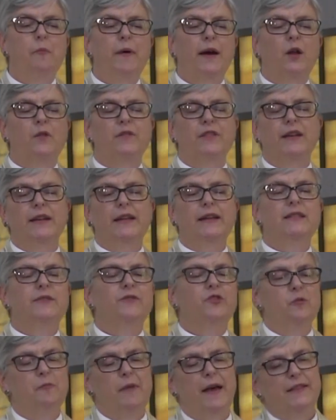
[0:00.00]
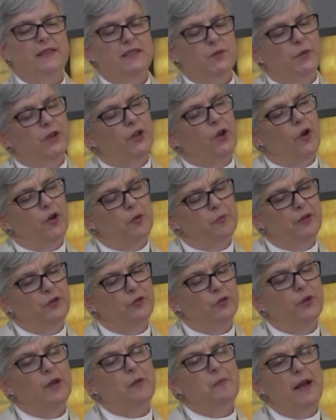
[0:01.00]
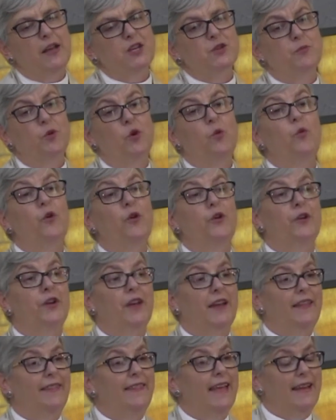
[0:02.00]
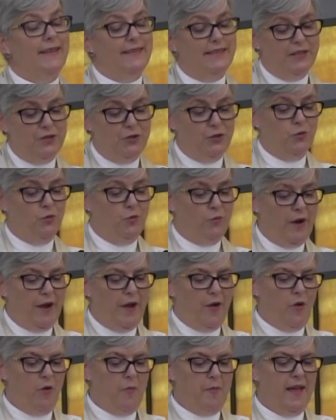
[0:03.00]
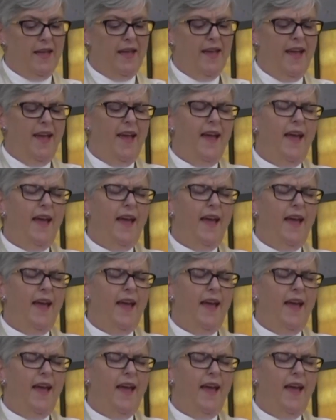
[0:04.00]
But over the next few months, we're going to be doing much more work in that digital realm.